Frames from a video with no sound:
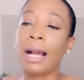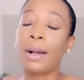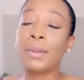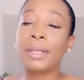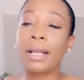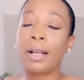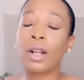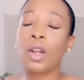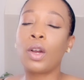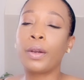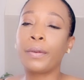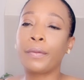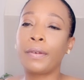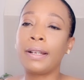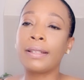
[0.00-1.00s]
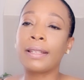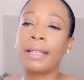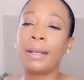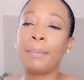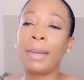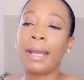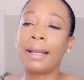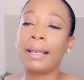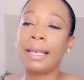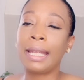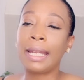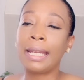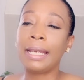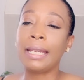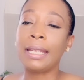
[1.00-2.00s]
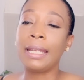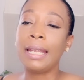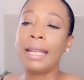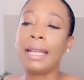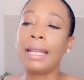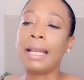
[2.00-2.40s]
I was at a conference and I met a lady.